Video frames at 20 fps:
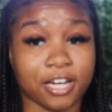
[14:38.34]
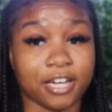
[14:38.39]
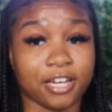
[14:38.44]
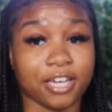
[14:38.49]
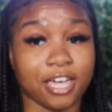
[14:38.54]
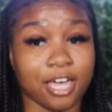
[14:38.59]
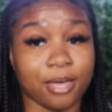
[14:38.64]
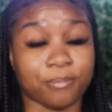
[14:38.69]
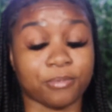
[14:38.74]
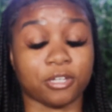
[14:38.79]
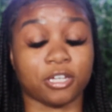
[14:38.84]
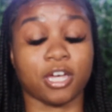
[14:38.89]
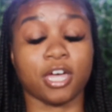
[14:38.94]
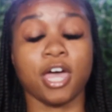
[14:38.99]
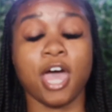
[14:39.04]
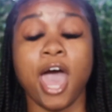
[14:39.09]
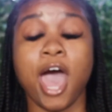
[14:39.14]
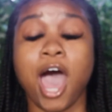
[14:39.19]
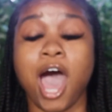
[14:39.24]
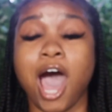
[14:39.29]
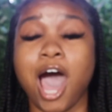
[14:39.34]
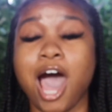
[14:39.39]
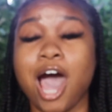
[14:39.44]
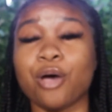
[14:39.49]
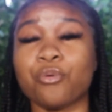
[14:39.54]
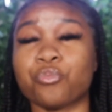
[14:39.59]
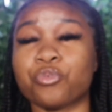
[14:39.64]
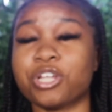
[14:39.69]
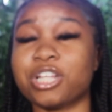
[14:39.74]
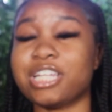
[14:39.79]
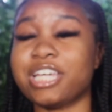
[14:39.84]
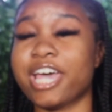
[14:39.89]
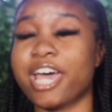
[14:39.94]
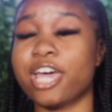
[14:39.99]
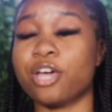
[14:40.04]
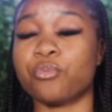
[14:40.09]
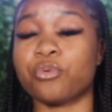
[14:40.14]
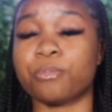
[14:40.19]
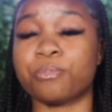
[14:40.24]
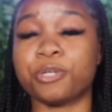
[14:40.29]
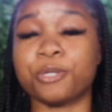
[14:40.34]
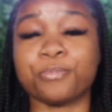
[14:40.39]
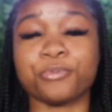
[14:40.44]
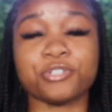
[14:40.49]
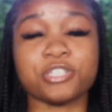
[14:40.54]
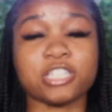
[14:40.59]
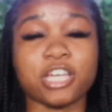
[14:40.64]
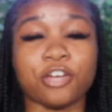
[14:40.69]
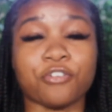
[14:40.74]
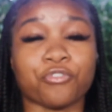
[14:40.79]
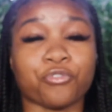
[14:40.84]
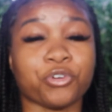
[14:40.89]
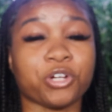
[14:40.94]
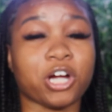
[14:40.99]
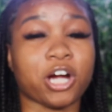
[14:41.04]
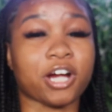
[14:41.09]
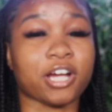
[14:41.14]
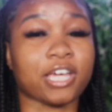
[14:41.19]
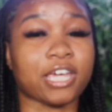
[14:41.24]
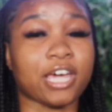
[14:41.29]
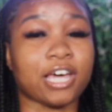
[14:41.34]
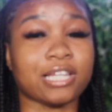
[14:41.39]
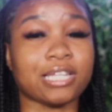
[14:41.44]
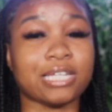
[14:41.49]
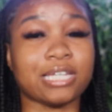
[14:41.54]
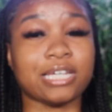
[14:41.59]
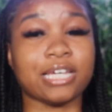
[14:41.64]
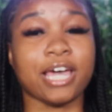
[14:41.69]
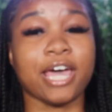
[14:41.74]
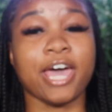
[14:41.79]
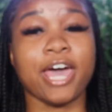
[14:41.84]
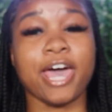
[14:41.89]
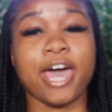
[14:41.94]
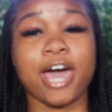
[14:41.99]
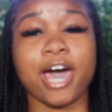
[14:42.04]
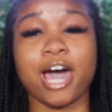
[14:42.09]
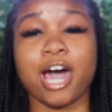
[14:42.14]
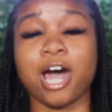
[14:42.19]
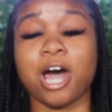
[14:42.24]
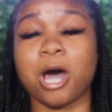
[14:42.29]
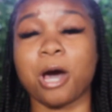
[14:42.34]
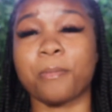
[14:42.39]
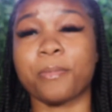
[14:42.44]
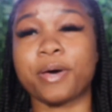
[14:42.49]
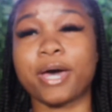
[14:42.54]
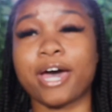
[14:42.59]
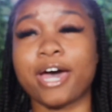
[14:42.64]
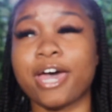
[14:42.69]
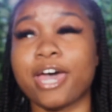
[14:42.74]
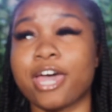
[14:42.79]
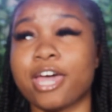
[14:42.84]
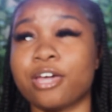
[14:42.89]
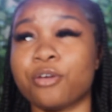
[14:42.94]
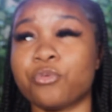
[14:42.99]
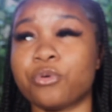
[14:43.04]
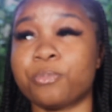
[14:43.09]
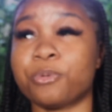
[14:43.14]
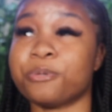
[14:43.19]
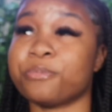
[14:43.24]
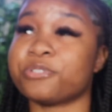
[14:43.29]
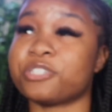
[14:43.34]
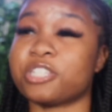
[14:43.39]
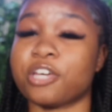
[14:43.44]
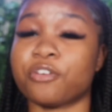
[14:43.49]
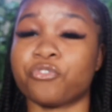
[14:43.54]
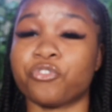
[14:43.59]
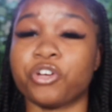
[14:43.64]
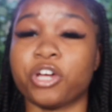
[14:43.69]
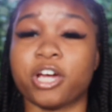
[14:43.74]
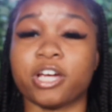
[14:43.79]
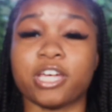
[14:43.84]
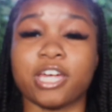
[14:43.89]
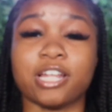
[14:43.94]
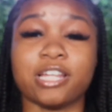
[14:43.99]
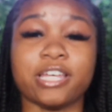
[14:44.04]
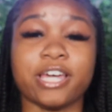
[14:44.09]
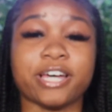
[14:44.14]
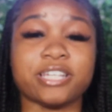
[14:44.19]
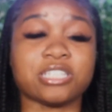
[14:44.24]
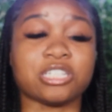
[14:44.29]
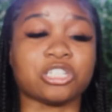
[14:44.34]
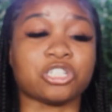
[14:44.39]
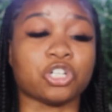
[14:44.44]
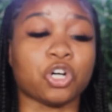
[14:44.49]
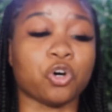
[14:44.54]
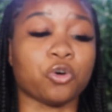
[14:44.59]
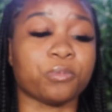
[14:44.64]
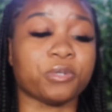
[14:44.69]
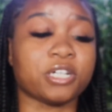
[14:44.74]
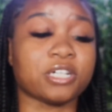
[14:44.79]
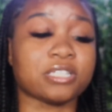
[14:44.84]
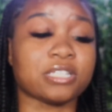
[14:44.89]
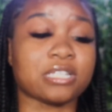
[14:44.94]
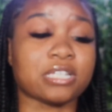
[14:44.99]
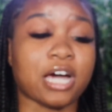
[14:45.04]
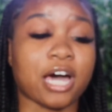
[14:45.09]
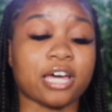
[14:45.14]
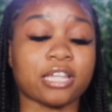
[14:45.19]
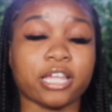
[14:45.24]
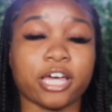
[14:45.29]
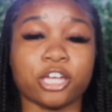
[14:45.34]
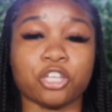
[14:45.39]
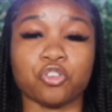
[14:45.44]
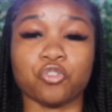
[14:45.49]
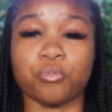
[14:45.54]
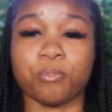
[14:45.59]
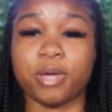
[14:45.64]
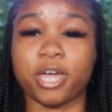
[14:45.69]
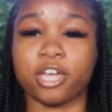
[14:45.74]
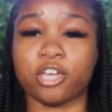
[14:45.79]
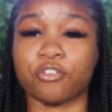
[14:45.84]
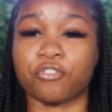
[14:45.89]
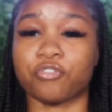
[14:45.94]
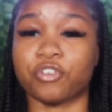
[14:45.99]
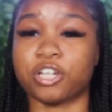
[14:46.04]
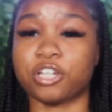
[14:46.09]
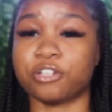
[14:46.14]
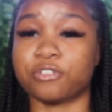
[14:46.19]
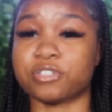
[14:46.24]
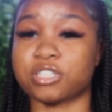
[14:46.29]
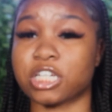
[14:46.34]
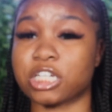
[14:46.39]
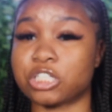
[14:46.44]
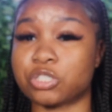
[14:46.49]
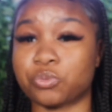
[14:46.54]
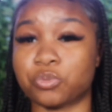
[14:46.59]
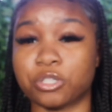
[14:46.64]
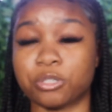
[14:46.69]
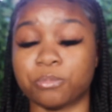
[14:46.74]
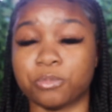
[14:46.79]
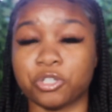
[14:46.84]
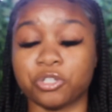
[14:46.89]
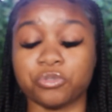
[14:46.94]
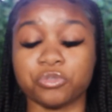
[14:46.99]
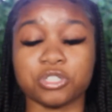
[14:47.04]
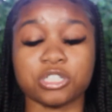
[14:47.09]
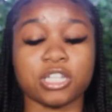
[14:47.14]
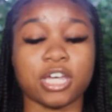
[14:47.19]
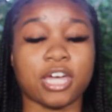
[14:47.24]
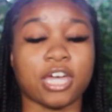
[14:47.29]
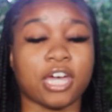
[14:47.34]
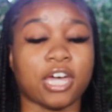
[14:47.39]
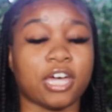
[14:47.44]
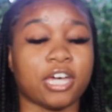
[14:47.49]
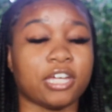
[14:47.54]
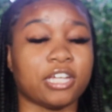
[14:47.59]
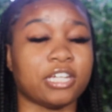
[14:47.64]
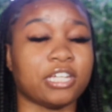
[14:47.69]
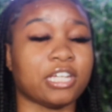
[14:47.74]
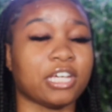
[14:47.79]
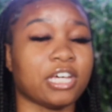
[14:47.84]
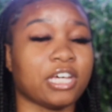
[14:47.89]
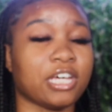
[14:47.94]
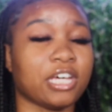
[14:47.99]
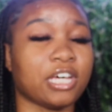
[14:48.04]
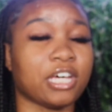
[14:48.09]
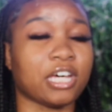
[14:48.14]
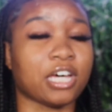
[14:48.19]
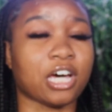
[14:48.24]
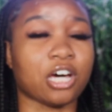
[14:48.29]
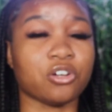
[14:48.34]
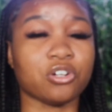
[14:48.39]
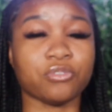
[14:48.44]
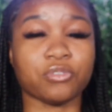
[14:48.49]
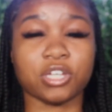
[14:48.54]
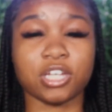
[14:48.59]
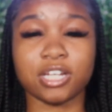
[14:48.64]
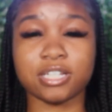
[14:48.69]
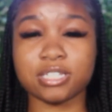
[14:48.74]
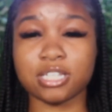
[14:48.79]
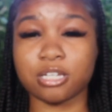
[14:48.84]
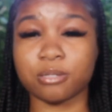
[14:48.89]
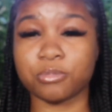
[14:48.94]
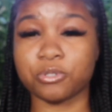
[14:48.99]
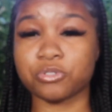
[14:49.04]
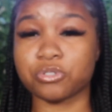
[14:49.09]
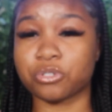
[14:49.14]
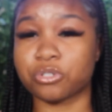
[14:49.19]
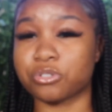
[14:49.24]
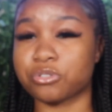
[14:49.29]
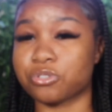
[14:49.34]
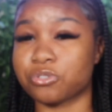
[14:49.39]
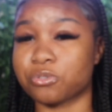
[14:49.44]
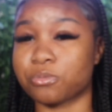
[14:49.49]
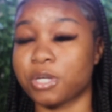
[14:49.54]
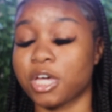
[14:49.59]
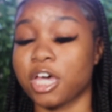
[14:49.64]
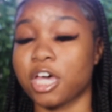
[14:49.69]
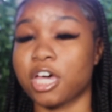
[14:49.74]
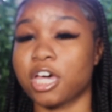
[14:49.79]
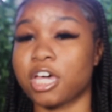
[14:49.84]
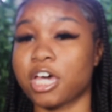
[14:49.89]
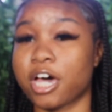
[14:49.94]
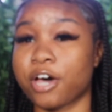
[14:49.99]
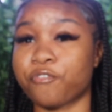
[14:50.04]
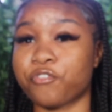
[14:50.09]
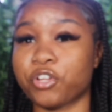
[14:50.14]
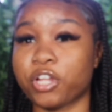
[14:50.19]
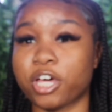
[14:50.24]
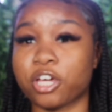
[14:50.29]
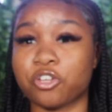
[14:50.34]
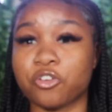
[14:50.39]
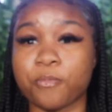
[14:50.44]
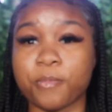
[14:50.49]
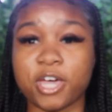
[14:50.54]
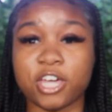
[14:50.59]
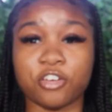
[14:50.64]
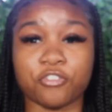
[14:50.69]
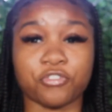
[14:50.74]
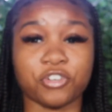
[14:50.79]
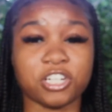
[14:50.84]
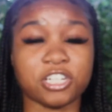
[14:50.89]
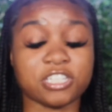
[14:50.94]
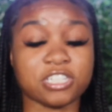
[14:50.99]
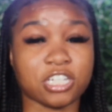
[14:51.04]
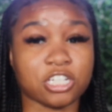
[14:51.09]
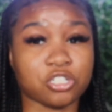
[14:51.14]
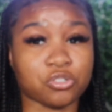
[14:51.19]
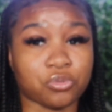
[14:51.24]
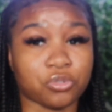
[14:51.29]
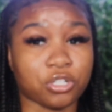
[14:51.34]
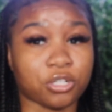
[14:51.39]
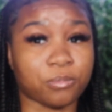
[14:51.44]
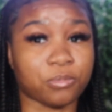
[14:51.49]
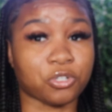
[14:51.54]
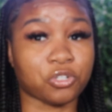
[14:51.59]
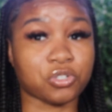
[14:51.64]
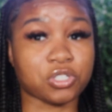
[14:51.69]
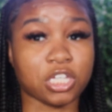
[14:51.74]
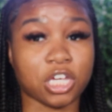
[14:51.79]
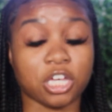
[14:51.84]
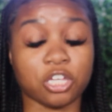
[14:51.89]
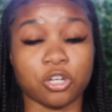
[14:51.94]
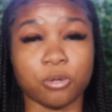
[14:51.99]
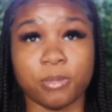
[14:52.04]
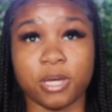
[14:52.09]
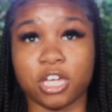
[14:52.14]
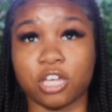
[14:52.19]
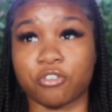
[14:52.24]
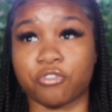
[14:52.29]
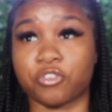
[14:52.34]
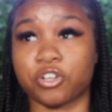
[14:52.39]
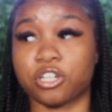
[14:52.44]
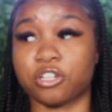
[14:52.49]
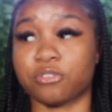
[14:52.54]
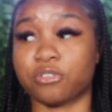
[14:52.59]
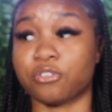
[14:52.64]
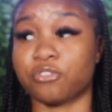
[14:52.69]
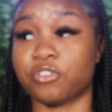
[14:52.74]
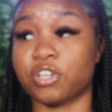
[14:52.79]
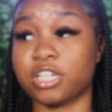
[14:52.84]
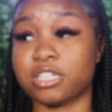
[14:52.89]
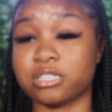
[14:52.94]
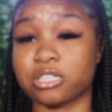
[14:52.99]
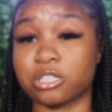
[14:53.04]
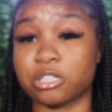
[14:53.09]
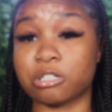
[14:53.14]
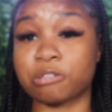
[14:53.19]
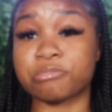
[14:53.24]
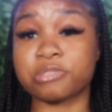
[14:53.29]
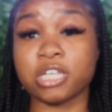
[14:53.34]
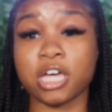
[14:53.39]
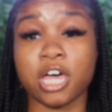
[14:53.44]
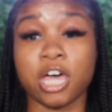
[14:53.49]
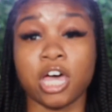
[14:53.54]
happy. I really hate when people say free R. Kelly. I hate when people say free R. Kelly as a joke, because it's kind of like you making fun of sexual abuse. And I don't even, can I say abuse on YouTube? I feel like you're making fun of sexual abuse and you're making fun of the victims.